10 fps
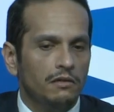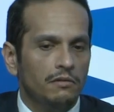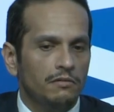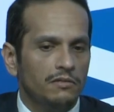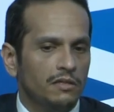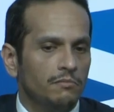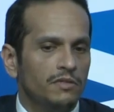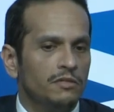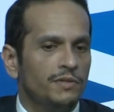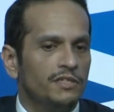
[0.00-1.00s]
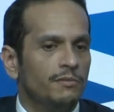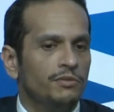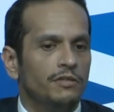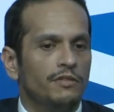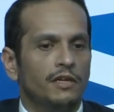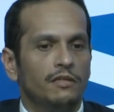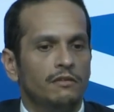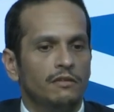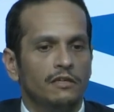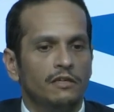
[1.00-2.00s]
some misperception that
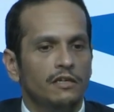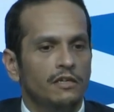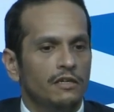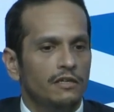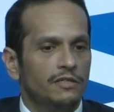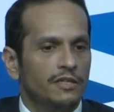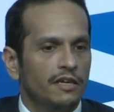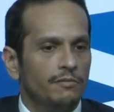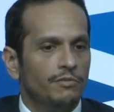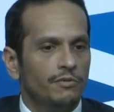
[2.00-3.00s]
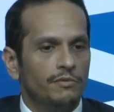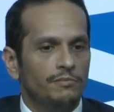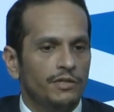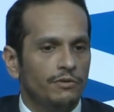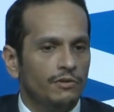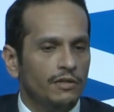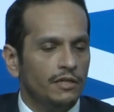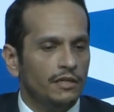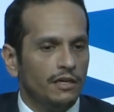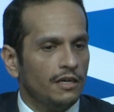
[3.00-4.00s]
uh, it can be only
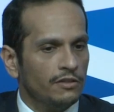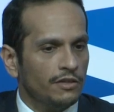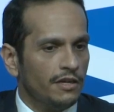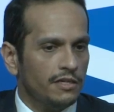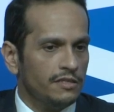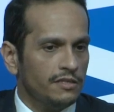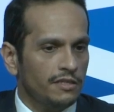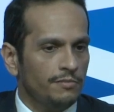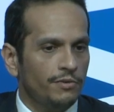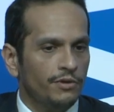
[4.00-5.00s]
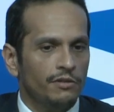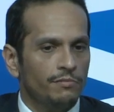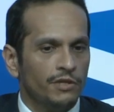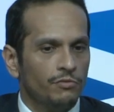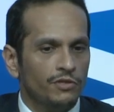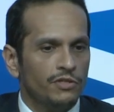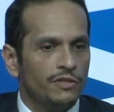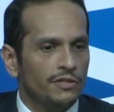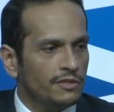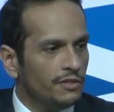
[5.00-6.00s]
Qatar as deep pocket, but once they
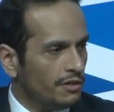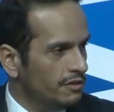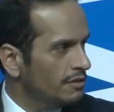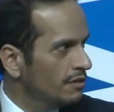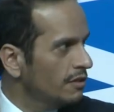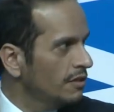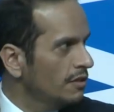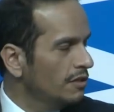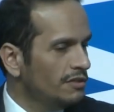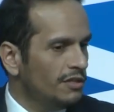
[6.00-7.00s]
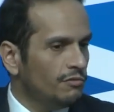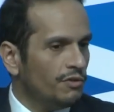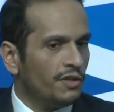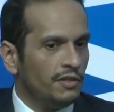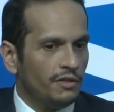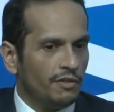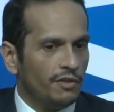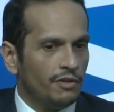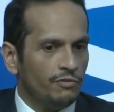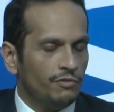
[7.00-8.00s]
start deal with Qatar, they
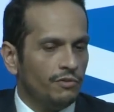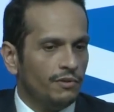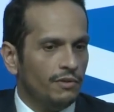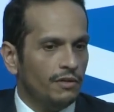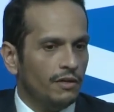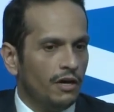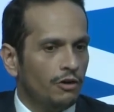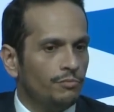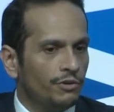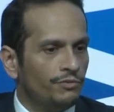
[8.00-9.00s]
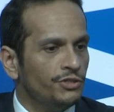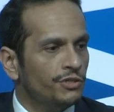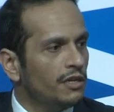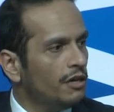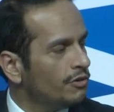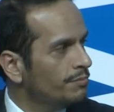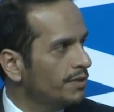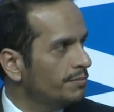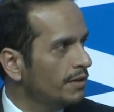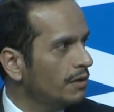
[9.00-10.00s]
know uh, how professional our
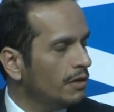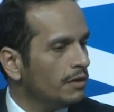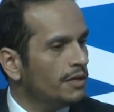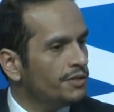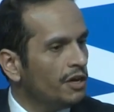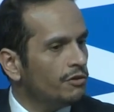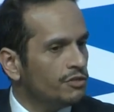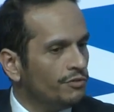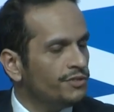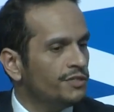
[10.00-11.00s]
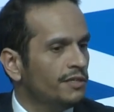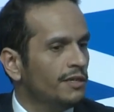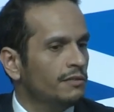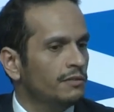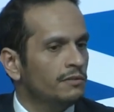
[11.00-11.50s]
people are and how sophisticated